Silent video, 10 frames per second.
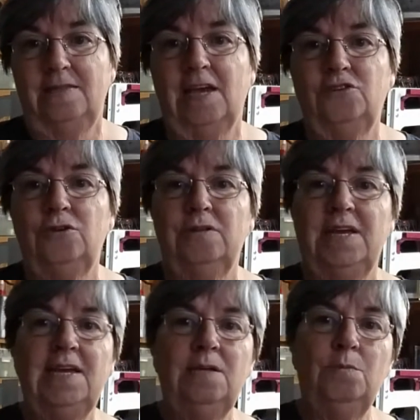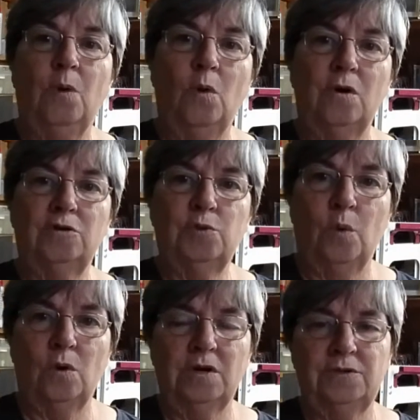that you lean more
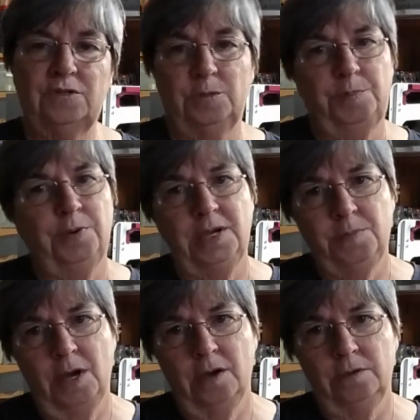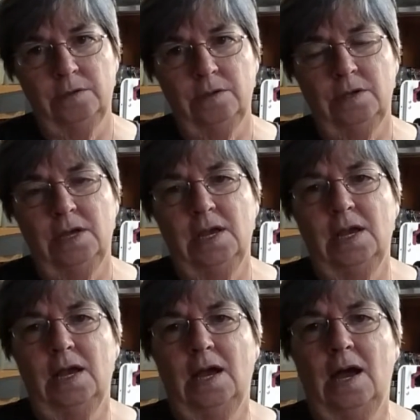towards the primo
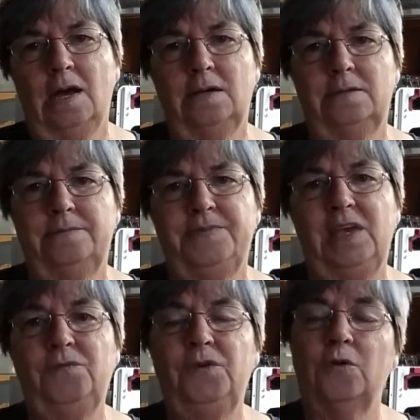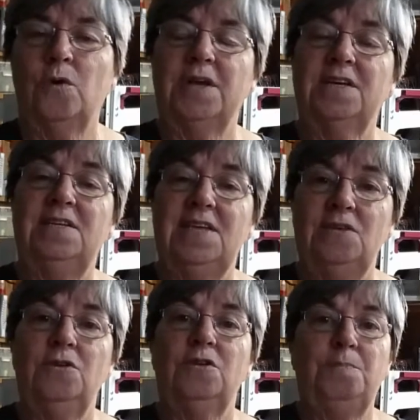um, if you're going to
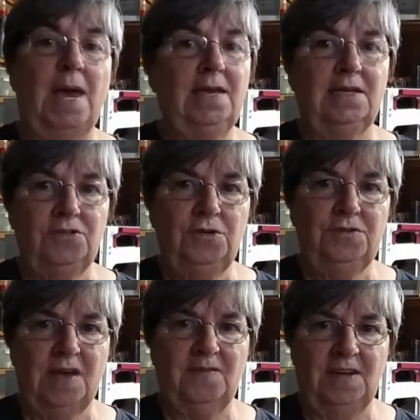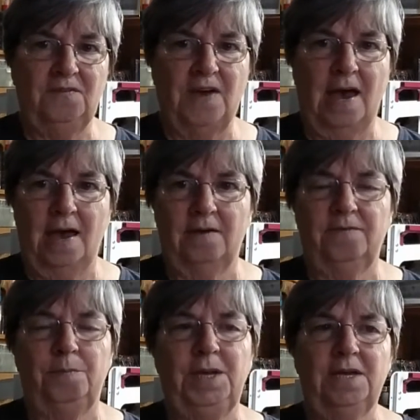continue to bake at 275
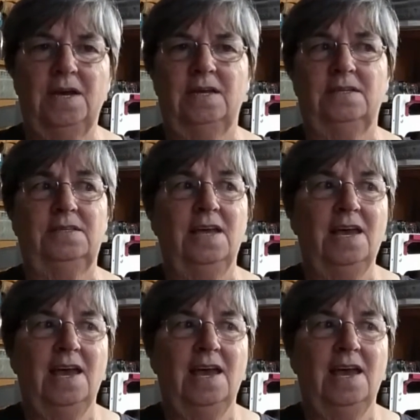because